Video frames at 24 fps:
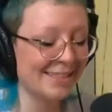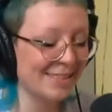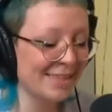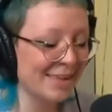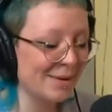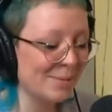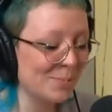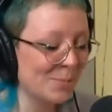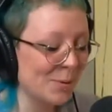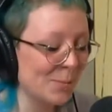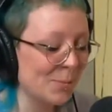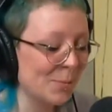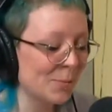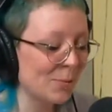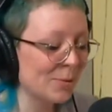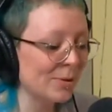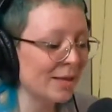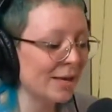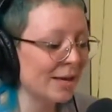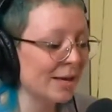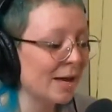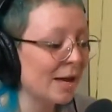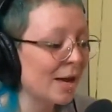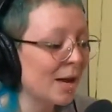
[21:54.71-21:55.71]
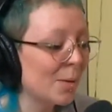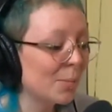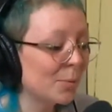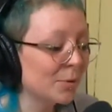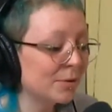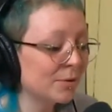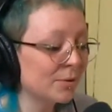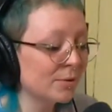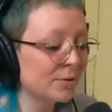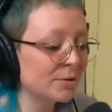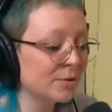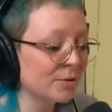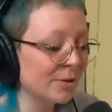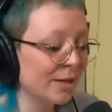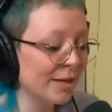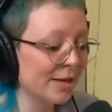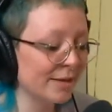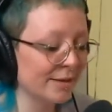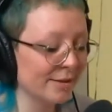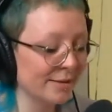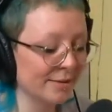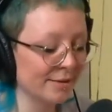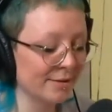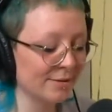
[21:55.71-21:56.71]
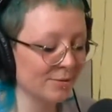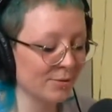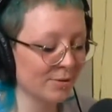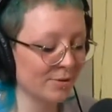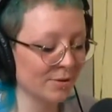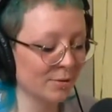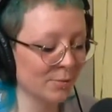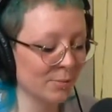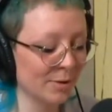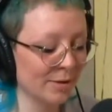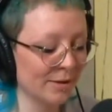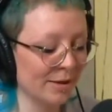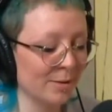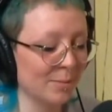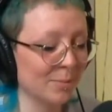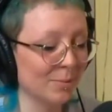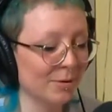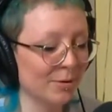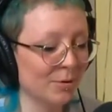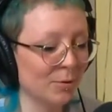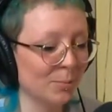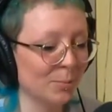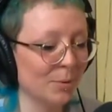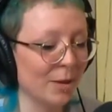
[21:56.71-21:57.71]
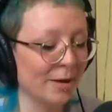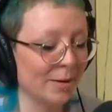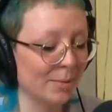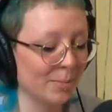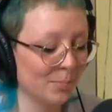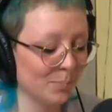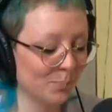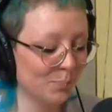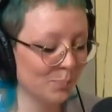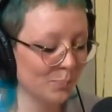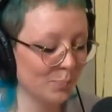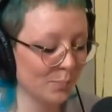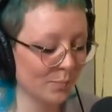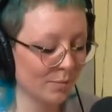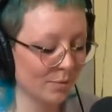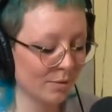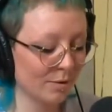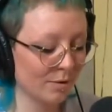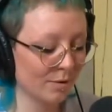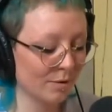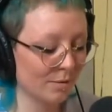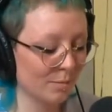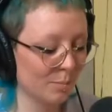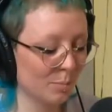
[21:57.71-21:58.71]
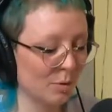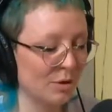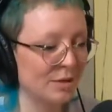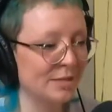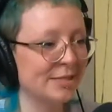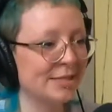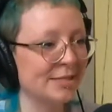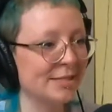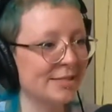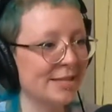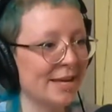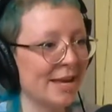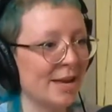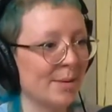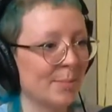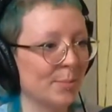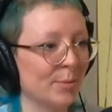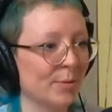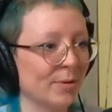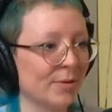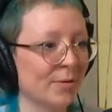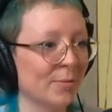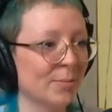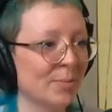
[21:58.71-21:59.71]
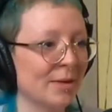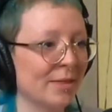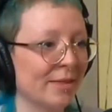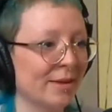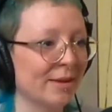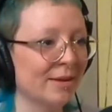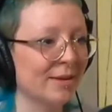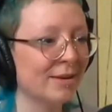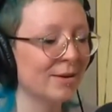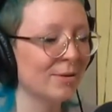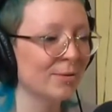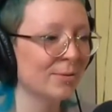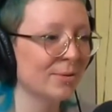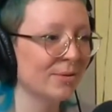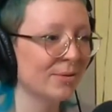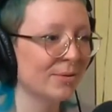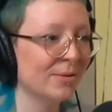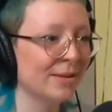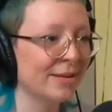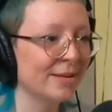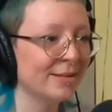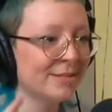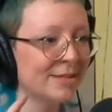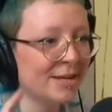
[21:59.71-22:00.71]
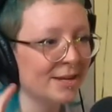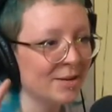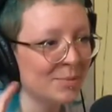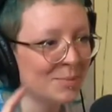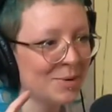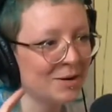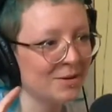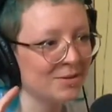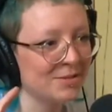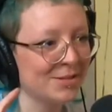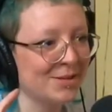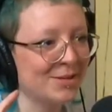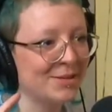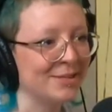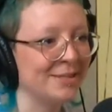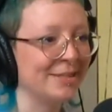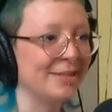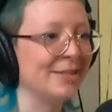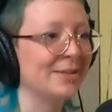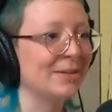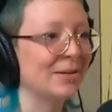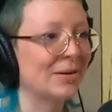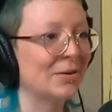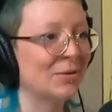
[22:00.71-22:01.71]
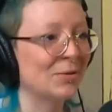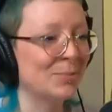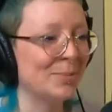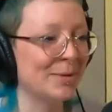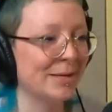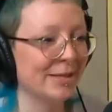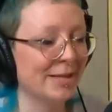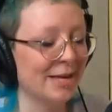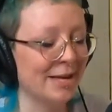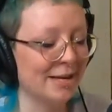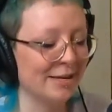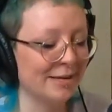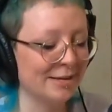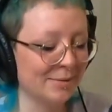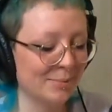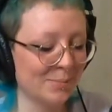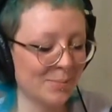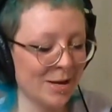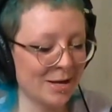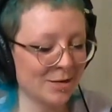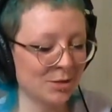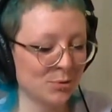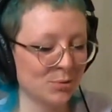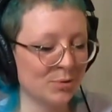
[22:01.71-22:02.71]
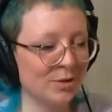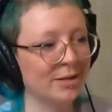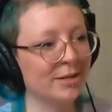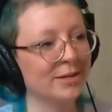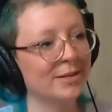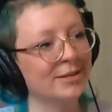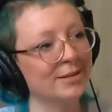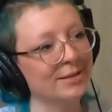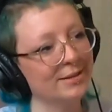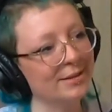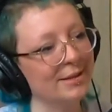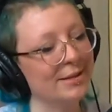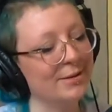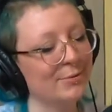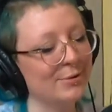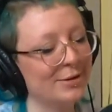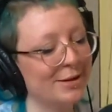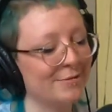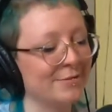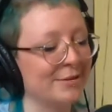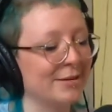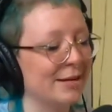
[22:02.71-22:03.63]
like people will like, but they'll do like they'll be like little like printed tape. Well, there'll be like cute little like teddy bears on it, or it'll be like patchwork or like whatever,